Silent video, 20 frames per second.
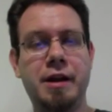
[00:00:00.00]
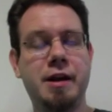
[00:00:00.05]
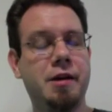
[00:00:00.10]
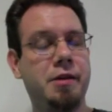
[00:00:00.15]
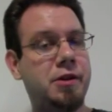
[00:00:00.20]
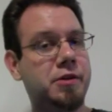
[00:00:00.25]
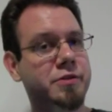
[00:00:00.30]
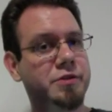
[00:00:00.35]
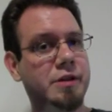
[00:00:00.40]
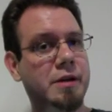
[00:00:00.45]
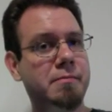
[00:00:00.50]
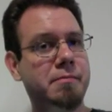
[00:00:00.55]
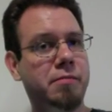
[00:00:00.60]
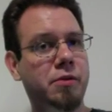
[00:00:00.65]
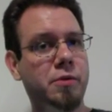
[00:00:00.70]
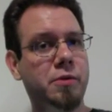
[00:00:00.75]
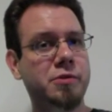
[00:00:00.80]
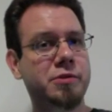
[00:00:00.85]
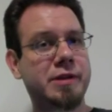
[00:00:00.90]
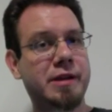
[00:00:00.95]
There's some
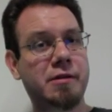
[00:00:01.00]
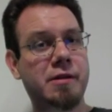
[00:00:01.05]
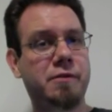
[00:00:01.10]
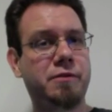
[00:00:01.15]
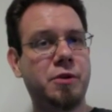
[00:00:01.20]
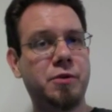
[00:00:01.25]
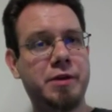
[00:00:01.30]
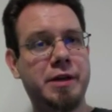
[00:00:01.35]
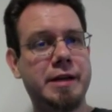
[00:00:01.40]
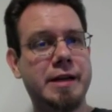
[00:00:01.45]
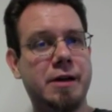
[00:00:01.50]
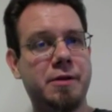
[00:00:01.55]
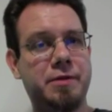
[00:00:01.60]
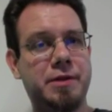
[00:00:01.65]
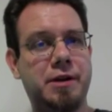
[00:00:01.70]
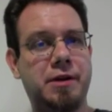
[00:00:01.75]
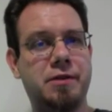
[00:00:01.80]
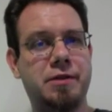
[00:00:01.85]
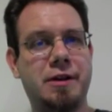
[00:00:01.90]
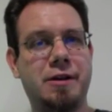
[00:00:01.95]
polls floating out
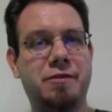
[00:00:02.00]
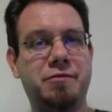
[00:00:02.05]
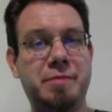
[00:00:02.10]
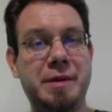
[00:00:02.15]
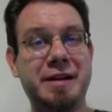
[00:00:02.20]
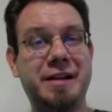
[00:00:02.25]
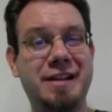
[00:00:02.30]
there that have been